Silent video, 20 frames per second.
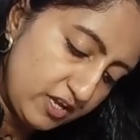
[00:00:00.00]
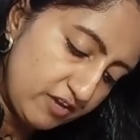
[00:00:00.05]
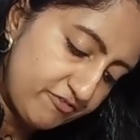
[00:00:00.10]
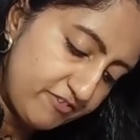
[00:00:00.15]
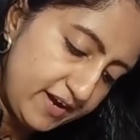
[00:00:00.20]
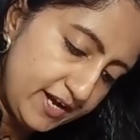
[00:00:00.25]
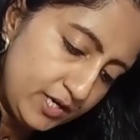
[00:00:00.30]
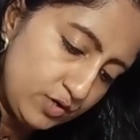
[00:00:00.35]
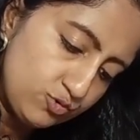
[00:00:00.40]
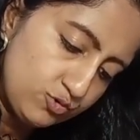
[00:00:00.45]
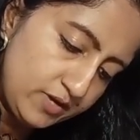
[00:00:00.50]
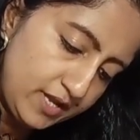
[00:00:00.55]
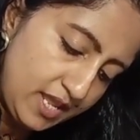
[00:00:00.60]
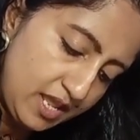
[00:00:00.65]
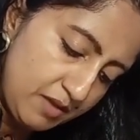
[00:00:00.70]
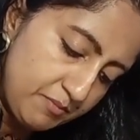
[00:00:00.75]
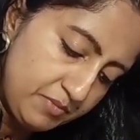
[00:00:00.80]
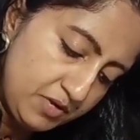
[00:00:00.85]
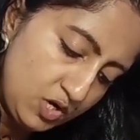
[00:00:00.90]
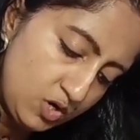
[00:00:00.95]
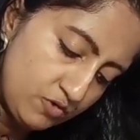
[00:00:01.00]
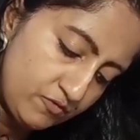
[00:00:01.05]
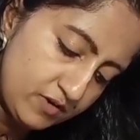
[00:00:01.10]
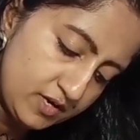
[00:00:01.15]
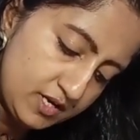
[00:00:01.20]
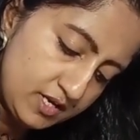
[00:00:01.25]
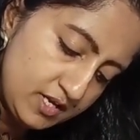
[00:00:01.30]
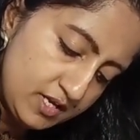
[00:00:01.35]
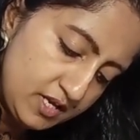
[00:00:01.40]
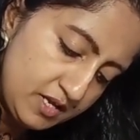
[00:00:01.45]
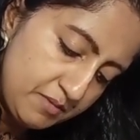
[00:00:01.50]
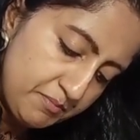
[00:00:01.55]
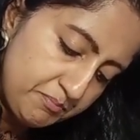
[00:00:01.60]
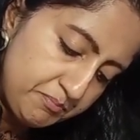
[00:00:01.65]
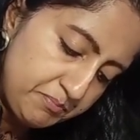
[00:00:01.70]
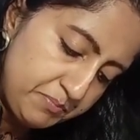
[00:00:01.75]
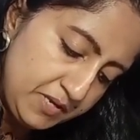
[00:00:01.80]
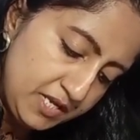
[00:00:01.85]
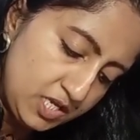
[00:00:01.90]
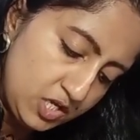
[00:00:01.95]
If I do AB over
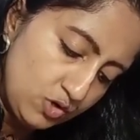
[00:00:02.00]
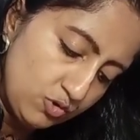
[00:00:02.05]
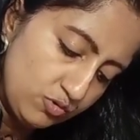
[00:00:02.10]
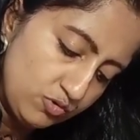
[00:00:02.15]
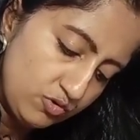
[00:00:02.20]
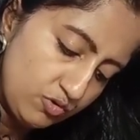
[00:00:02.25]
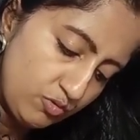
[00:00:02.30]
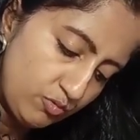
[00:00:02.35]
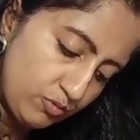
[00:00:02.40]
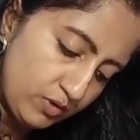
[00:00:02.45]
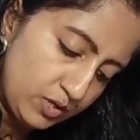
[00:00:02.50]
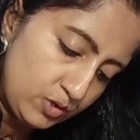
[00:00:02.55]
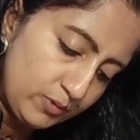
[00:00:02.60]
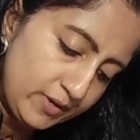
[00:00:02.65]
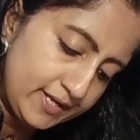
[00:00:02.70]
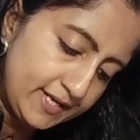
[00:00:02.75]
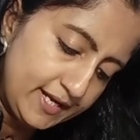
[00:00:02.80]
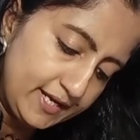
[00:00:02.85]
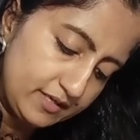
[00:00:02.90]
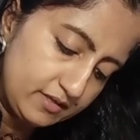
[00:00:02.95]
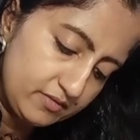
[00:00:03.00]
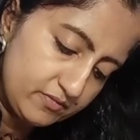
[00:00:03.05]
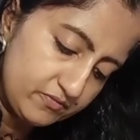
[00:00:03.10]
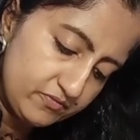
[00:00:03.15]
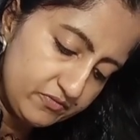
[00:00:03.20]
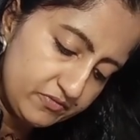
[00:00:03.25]
PQ, what do I get?